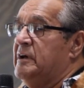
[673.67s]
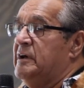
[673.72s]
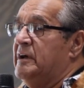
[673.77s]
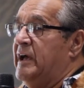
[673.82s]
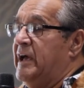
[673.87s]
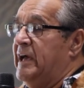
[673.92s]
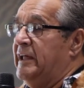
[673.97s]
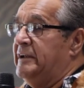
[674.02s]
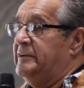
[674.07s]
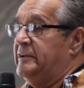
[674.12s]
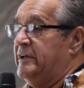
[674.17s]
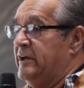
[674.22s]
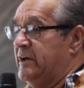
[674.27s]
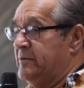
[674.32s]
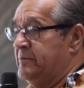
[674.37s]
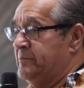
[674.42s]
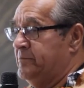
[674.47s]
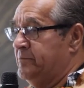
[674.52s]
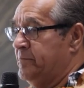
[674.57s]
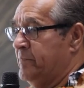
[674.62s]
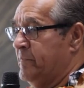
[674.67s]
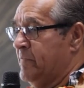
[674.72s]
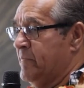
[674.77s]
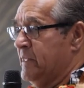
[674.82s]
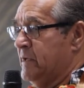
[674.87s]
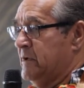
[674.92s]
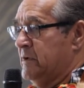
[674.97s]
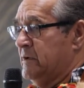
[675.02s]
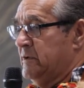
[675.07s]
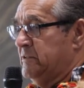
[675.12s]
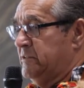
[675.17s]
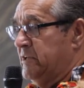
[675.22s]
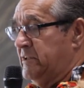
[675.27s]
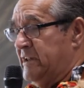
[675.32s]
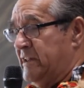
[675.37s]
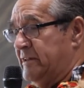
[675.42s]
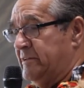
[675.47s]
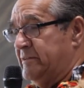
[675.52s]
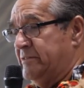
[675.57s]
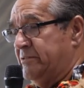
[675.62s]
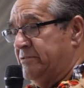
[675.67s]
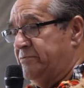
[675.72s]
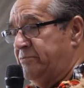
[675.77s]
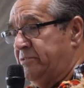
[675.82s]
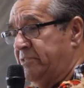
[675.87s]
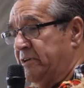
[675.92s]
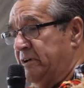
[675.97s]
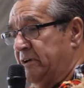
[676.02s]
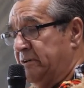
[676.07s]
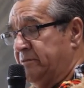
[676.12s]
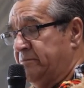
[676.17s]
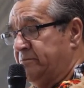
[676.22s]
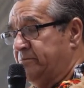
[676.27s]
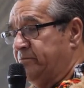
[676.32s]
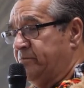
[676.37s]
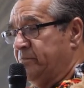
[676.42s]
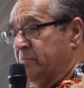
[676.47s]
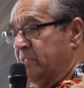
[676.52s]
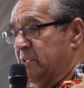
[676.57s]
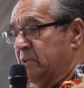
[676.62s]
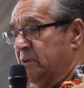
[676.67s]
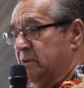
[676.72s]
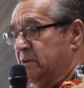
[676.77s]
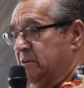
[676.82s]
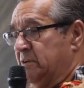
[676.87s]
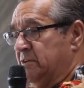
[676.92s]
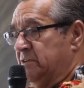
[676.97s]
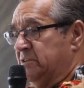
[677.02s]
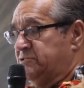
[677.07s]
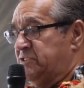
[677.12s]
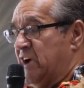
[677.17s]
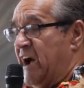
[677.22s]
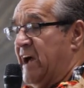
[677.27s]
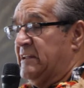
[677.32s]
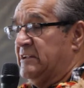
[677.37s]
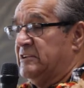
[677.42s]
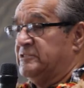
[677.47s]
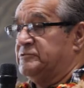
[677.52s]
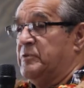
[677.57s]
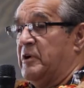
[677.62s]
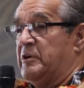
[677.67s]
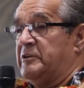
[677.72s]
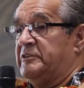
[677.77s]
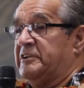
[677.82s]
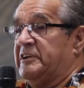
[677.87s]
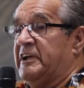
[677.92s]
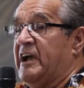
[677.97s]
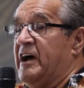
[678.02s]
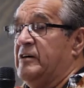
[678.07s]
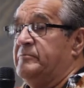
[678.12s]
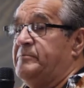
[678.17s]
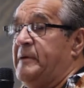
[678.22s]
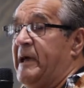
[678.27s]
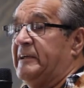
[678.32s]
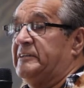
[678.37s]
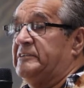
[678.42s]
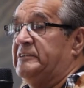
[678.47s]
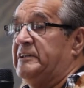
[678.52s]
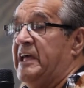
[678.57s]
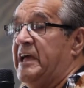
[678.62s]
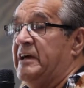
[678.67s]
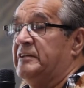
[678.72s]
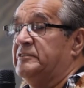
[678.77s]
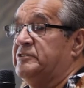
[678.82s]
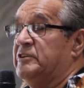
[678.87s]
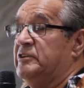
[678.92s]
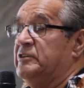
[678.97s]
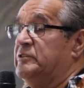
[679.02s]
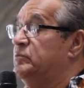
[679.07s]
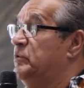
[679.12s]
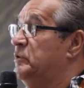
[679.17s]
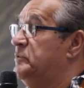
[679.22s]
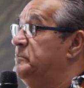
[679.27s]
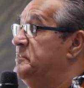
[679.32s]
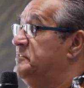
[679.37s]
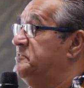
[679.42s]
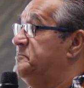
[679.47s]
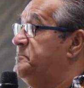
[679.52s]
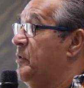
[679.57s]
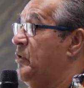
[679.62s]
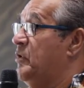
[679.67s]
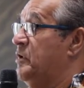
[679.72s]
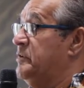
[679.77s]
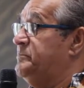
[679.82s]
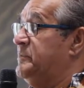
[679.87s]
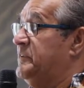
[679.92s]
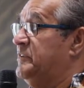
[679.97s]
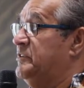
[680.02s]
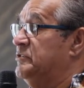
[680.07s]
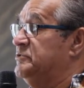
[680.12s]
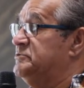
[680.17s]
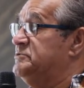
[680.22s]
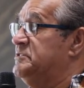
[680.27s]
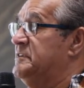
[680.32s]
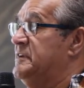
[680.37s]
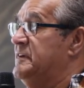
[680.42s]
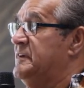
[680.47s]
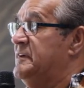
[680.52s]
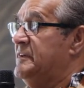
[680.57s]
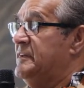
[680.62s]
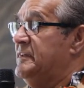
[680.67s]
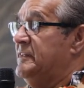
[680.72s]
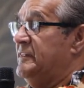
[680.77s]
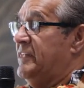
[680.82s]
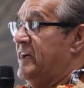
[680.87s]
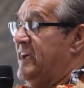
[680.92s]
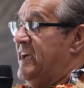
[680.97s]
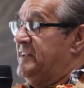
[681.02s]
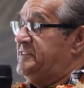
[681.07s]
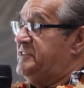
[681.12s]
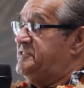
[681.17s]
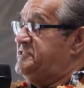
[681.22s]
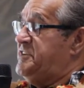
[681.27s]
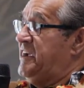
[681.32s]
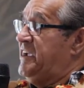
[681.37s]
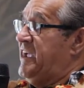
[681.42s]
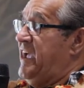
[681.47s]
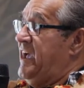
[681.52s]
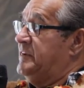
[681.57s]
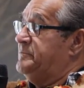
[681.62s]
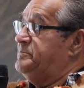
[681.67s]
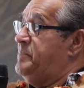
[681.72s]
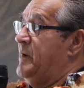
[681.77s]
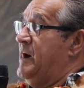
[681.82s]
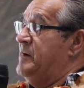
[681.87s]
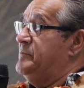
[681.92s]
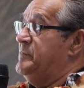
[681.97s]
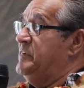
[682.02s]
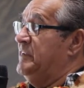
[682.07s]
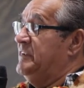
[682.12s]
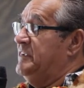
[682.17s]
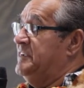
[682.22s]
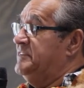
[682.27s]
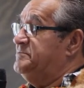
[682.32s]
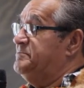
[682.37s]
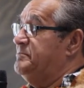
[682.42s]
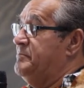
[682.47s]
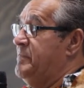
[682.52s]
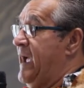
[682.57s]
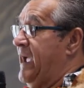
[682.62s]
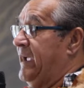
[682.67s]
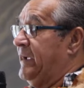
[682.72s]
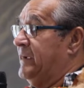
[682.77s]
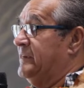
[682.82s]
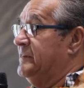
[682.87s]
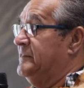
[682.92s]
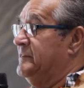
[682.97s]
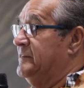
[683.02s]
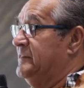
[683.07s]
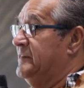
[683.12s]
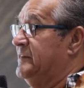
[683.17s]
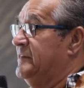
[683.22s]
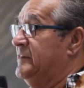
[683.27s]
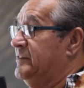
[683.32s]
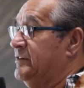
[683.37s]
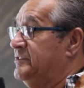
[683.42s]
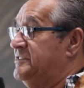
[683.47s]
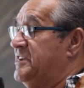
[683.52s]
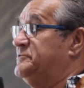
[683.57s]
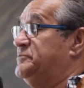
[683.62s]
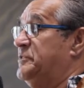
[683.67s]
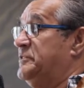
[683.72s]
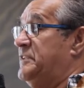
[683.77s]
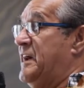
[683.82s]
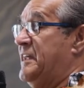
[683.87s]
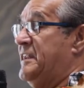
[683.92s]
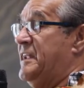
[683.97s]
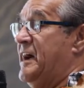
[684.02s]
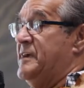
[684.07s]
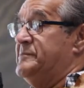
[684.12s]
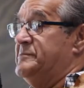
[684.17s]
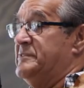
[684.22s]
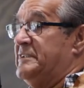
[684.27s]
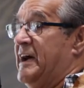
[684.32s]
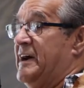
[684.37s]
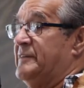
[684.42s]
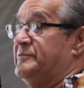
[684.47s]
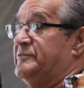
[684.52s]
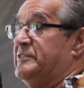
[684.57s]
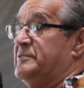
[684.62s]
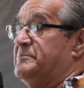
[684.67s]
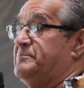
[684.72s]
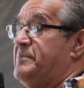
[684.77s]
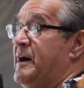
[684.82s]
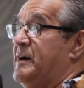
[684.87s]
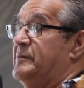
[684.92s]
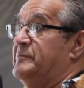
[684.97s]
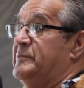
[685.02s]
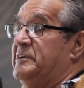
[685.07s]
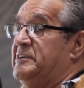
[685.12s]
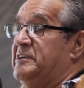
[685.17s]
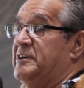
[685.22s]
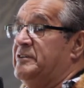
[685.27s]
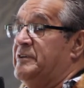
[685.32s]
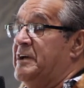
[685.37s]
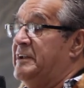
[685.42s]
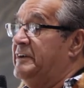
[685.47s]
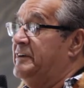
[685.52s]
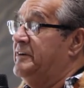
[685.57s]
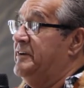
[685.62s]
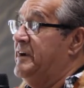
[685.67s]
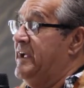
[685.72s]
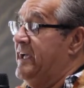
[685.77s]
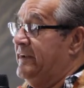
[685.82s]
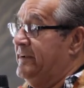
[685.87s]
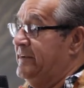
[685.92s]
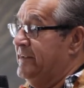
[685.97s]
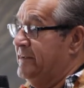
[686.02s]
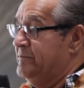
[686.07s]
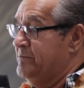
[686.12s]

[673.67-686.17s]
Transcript: And then the sailors wanted to go back down to Woodman's Point because they had to check out Parmelia's bank, because that's what they named it after, the Parmelia ran aground.